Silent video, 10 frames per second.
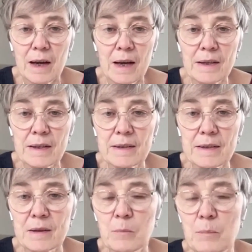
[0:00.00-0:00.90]
And is
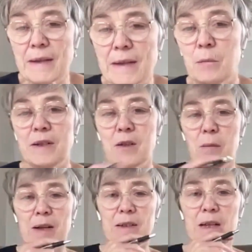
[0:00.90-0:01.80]
this a better way to go
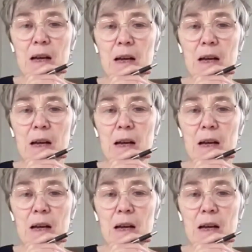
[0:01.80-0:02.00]
about it?